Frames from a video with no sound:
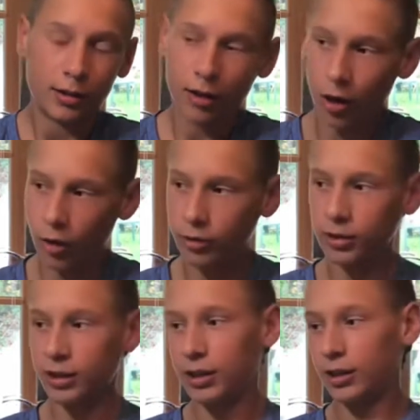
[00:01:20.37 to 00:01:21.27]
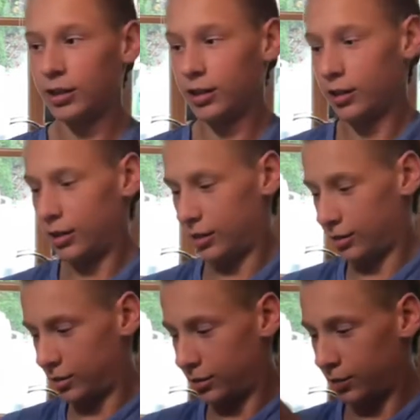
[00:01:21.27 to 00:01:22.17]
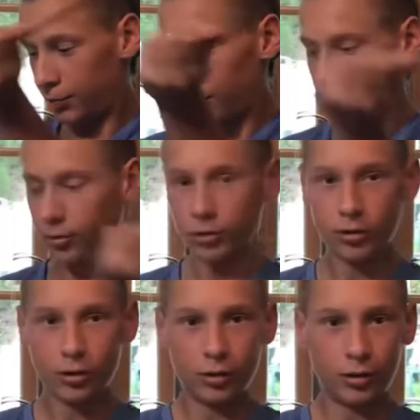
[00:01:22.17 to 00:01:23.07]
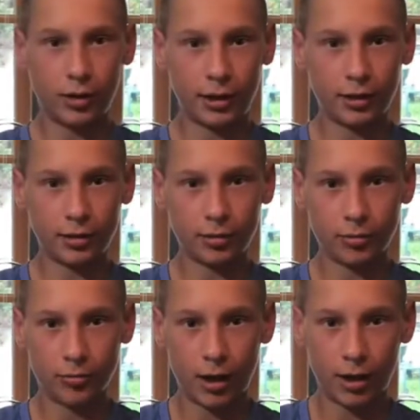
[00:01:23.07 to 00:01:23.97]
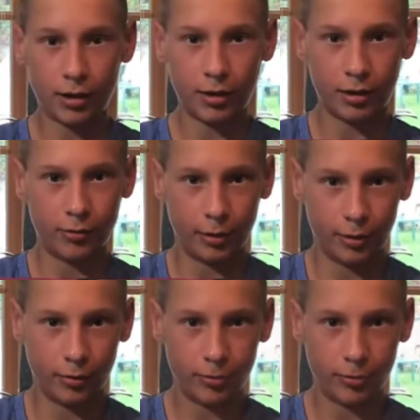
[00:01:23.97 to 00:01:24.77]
All you need is a simple, light rod and reel.